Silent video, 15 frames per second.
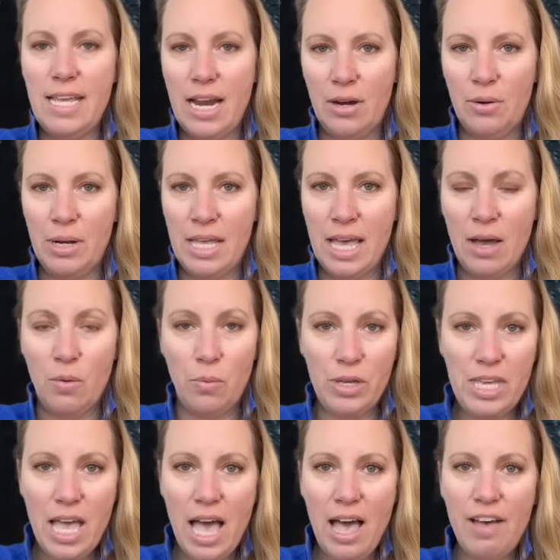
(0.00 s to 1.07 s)
area? We
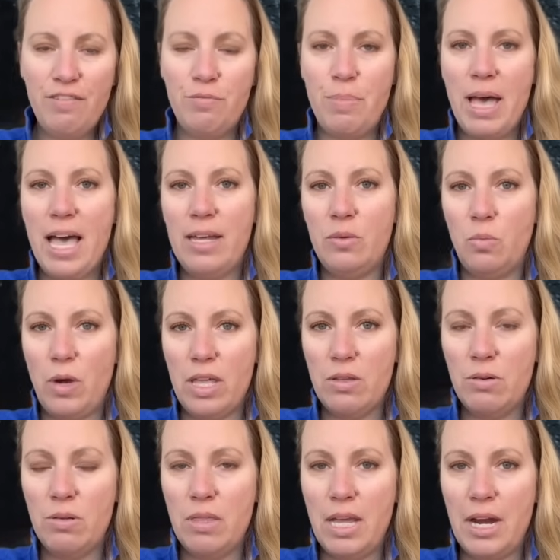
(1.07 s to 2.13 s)
have bad
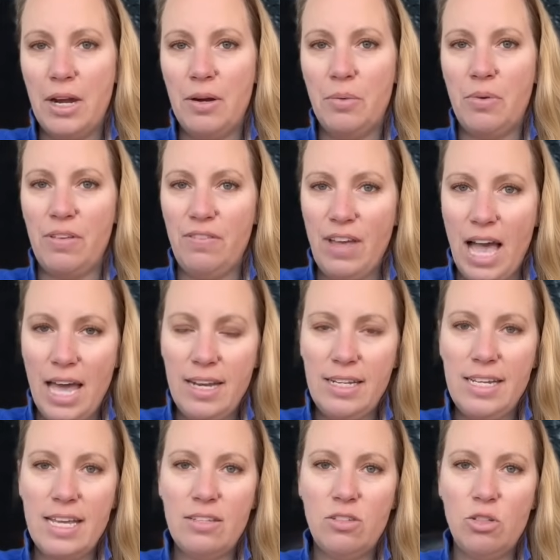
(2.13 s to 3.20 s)
weather there. We've had it
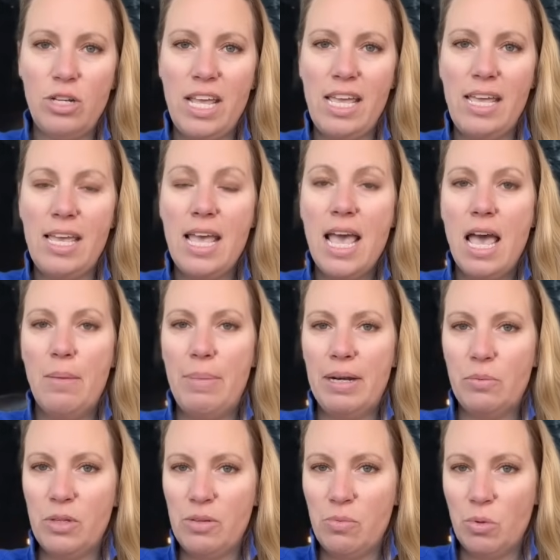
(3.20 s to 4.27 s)
yesterday, but
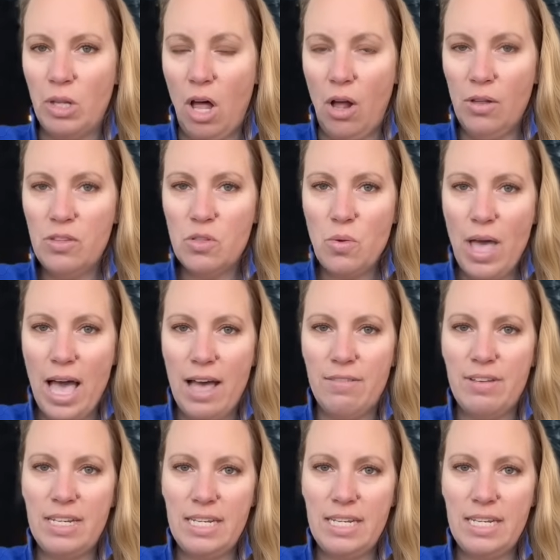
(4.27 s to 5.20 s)
we will also have it